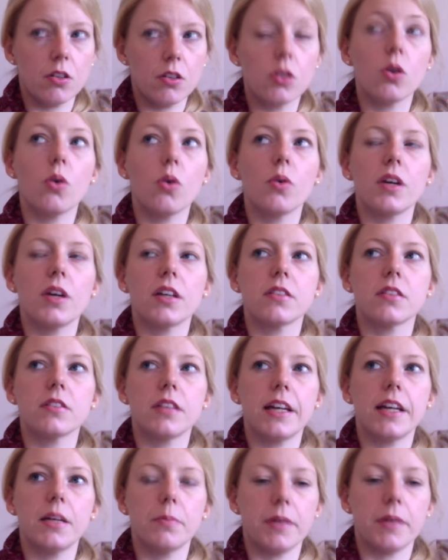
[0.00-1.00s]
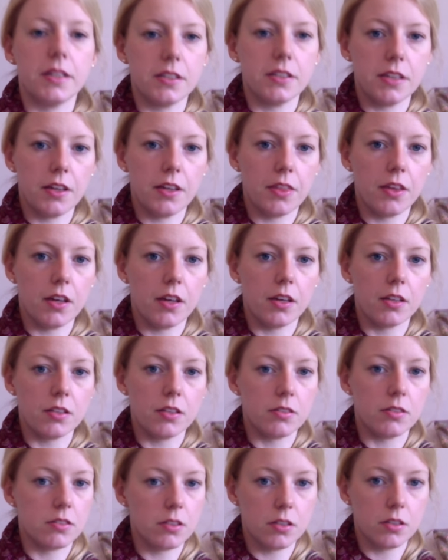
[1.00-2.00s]
Oh yes, Dale base, I think.
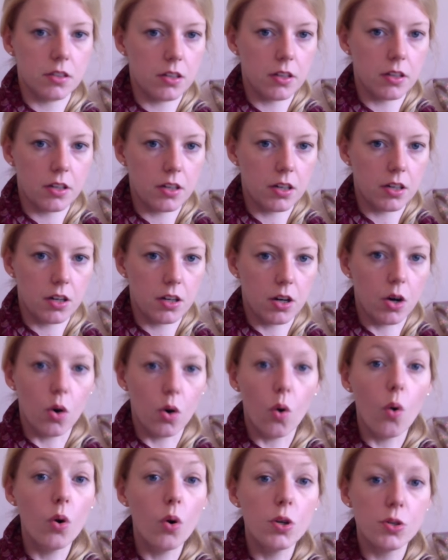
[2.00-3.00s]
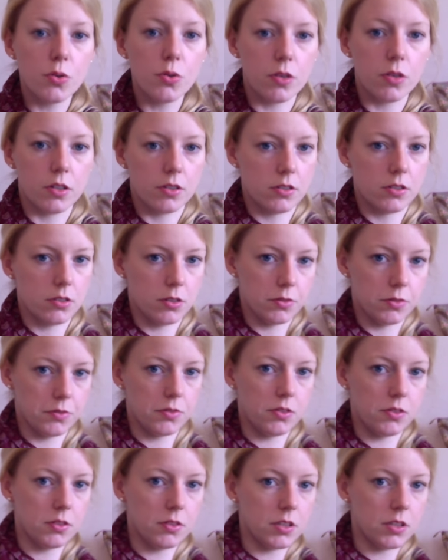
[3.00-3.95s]
It's ultra soft.